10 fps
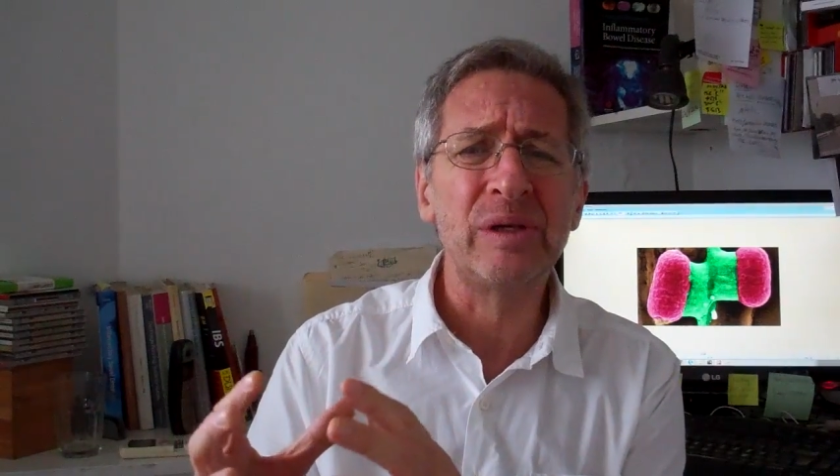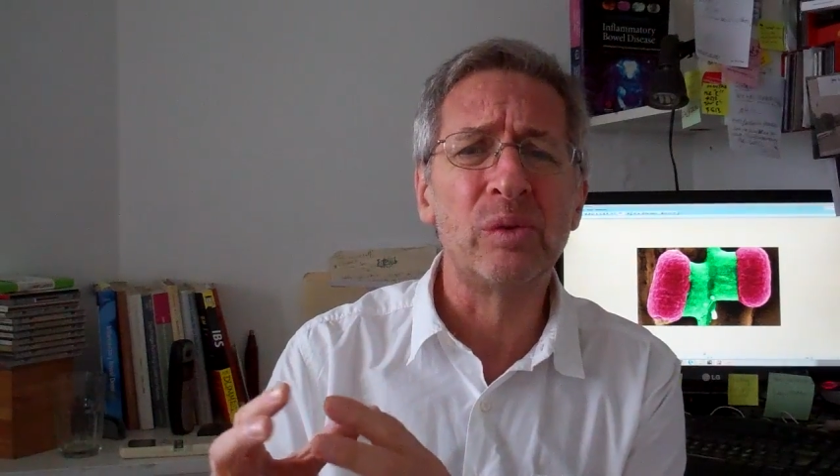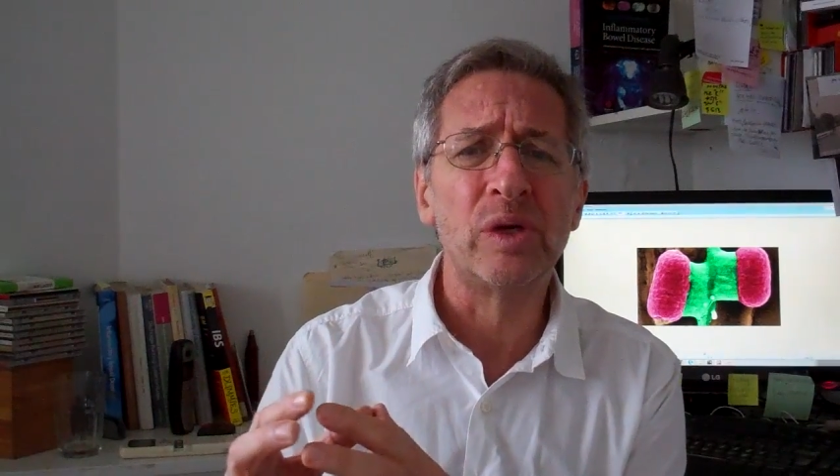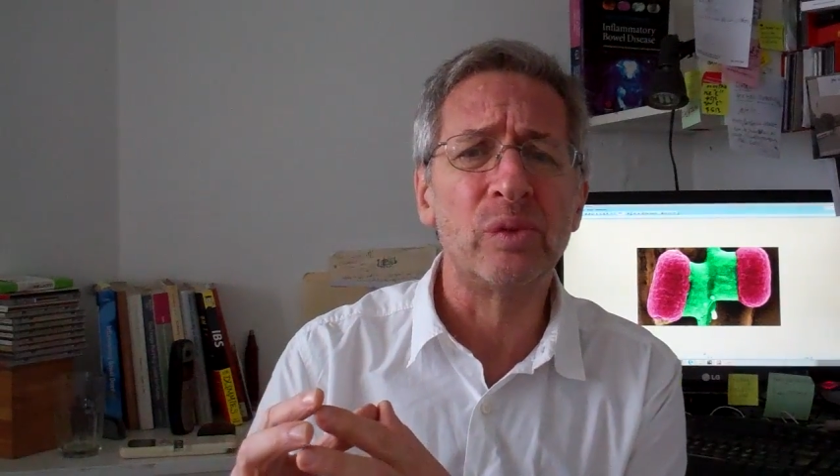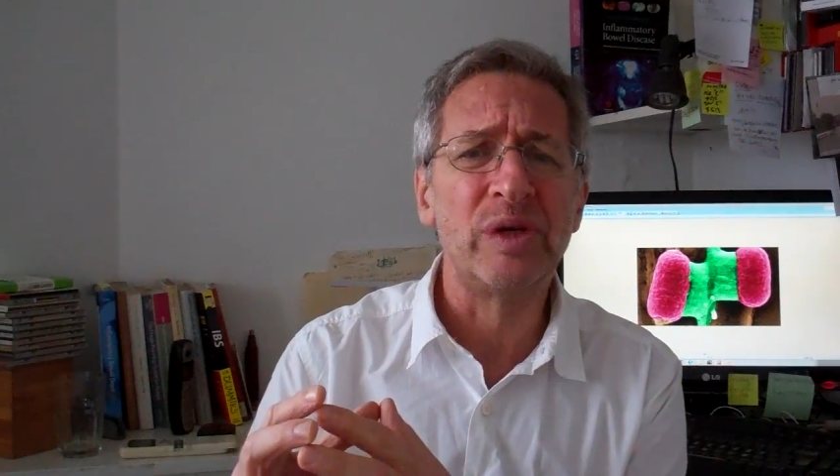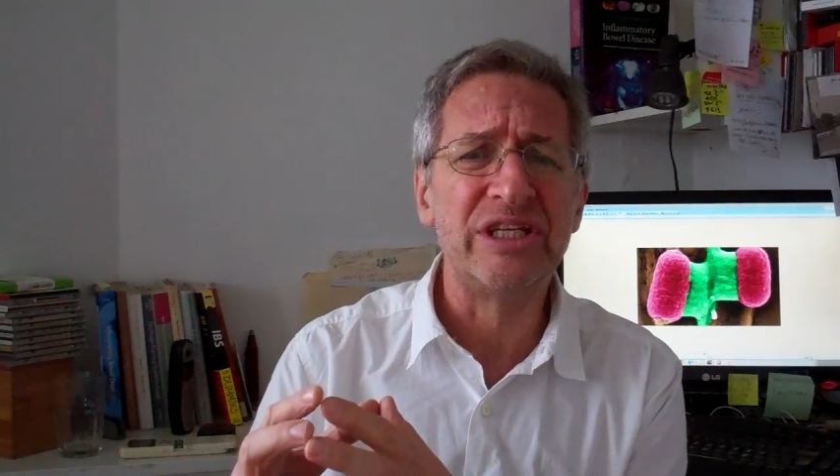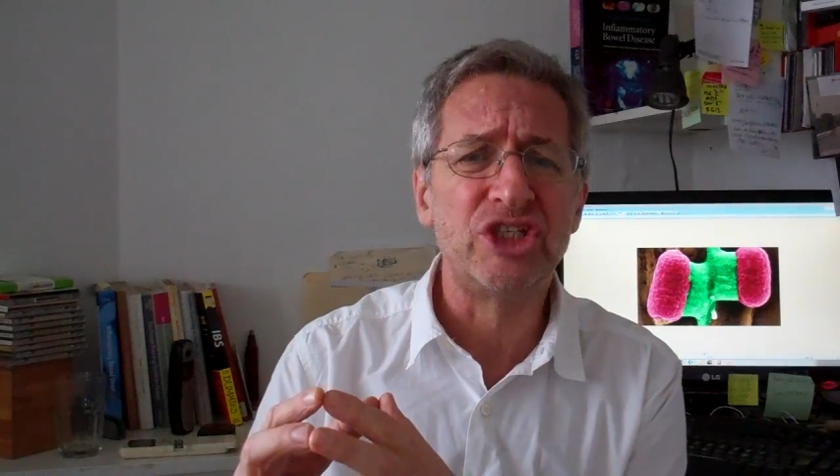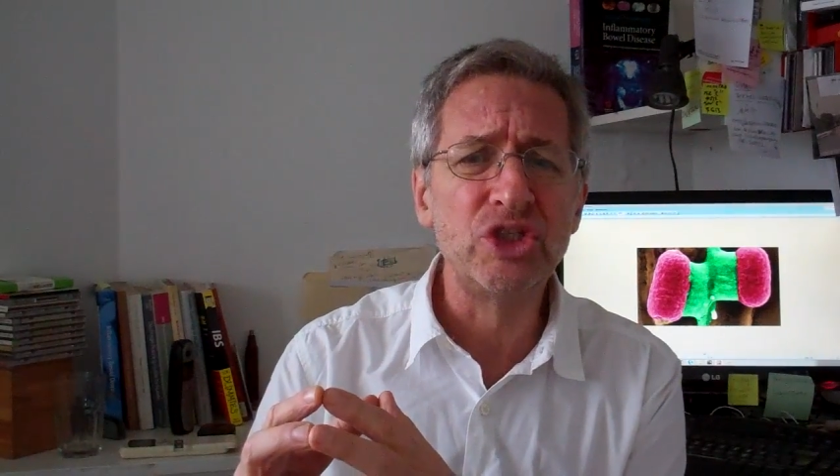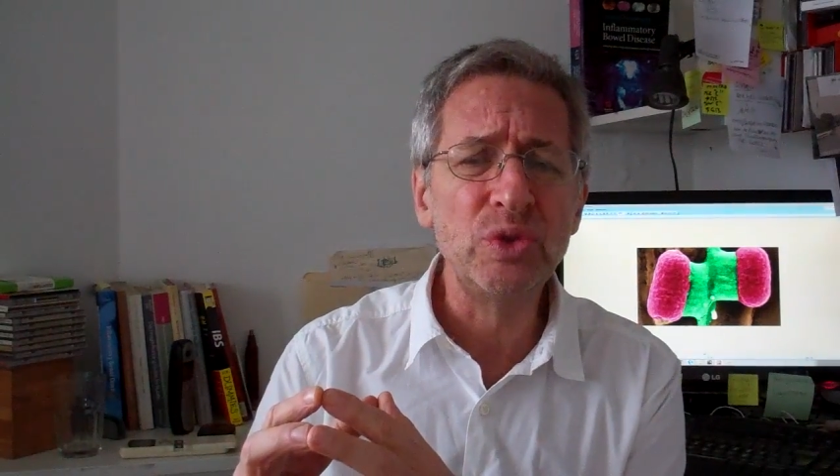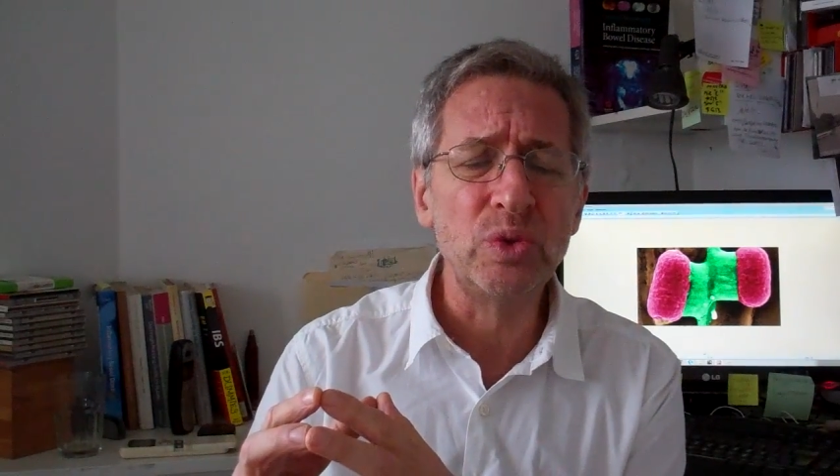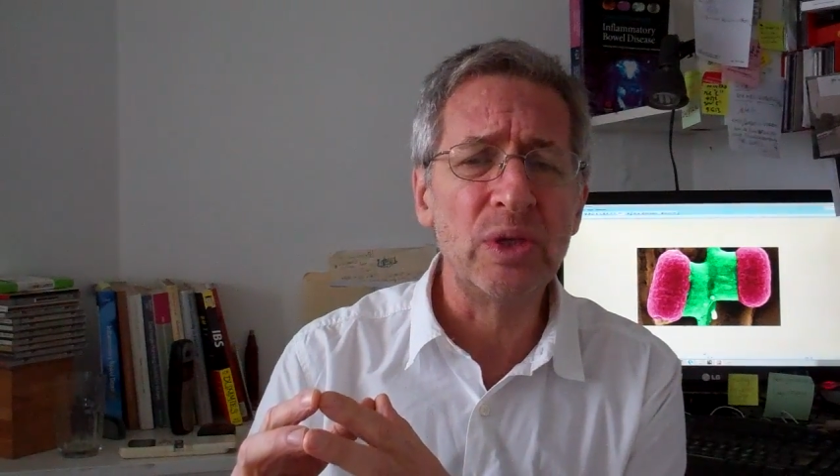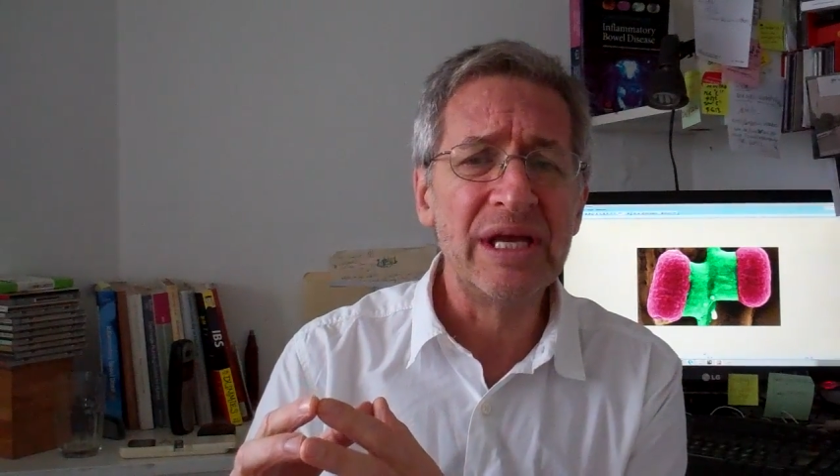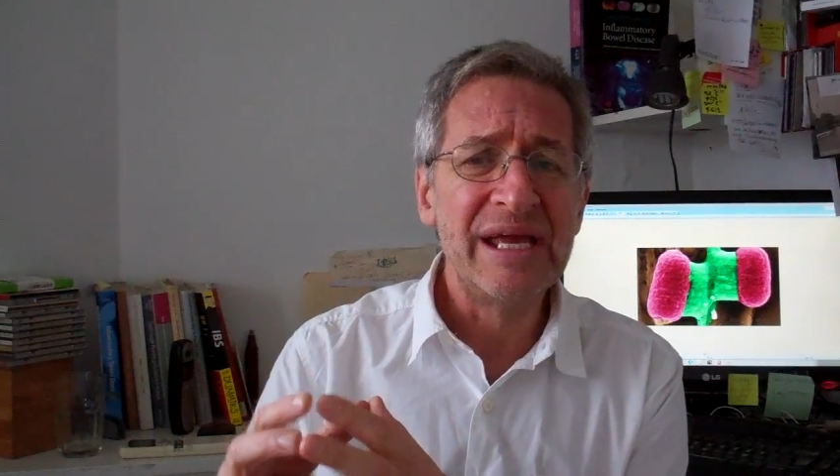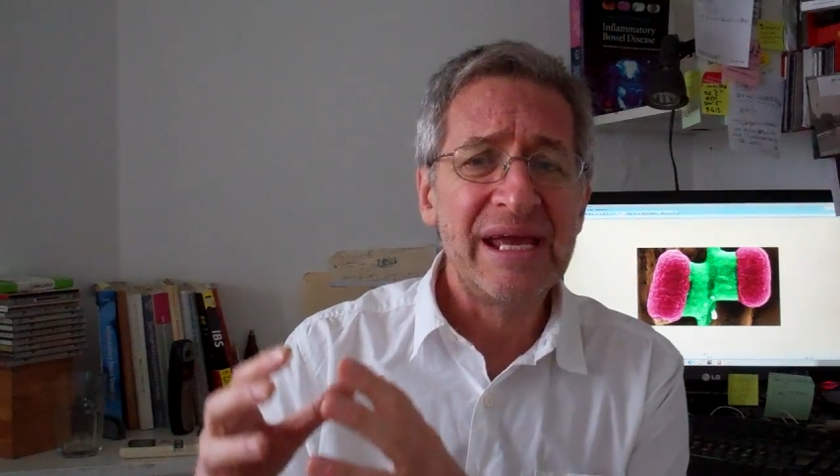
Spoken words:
what we do